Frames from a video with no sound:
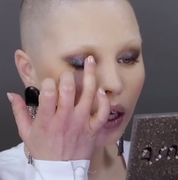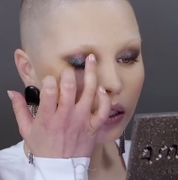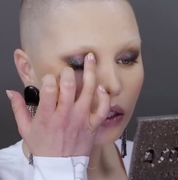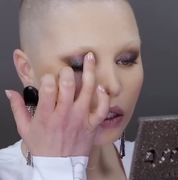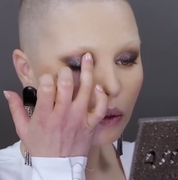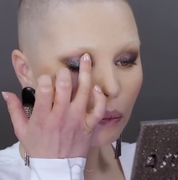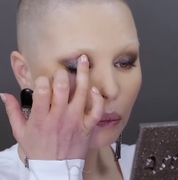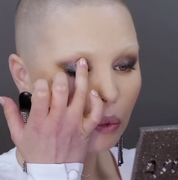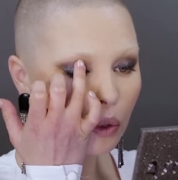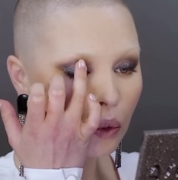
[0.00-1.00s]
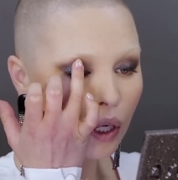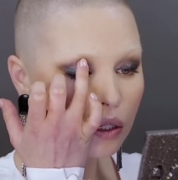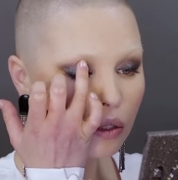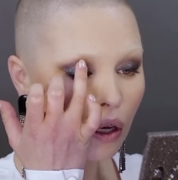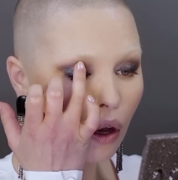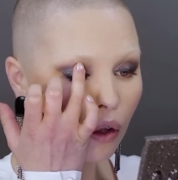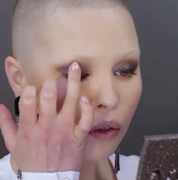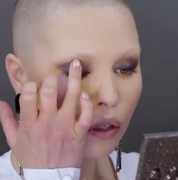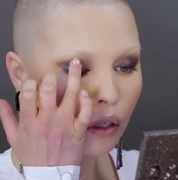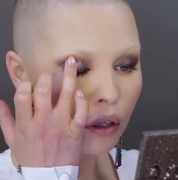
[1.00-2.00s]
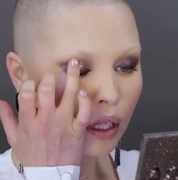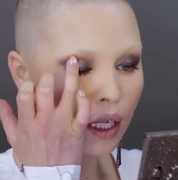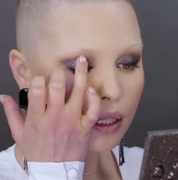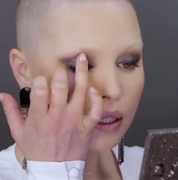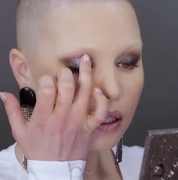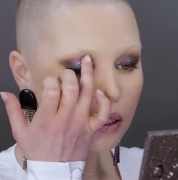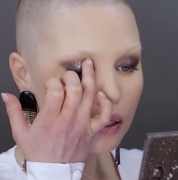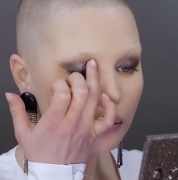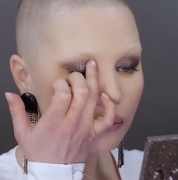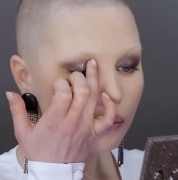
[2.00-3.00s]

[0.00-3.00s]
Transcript: and just press on the glitters.